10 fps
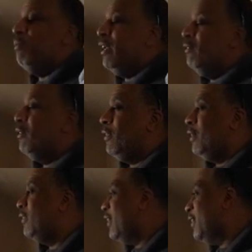but
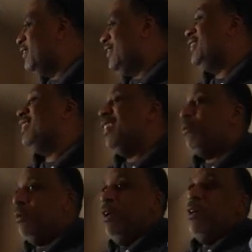everything that I could see in
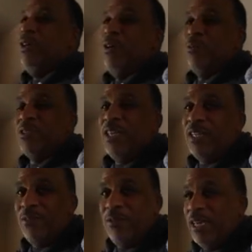there was
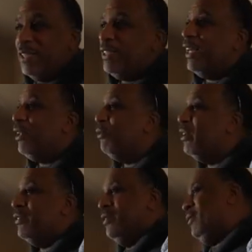dated
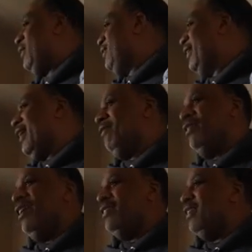1981. So like
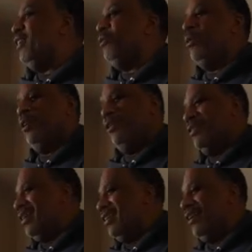after 1981,
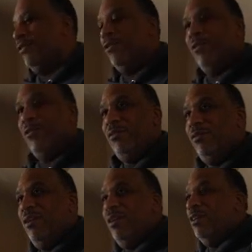he like
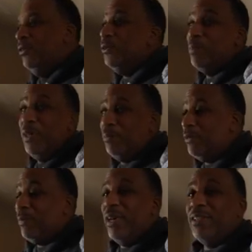never
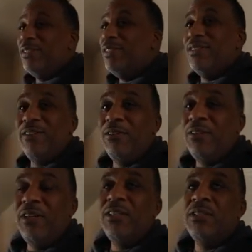newspapers, magazines,
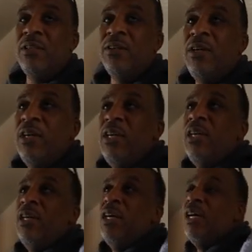everything. So
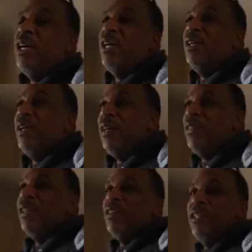uh, I
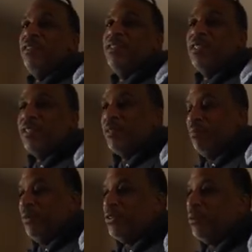think that the, the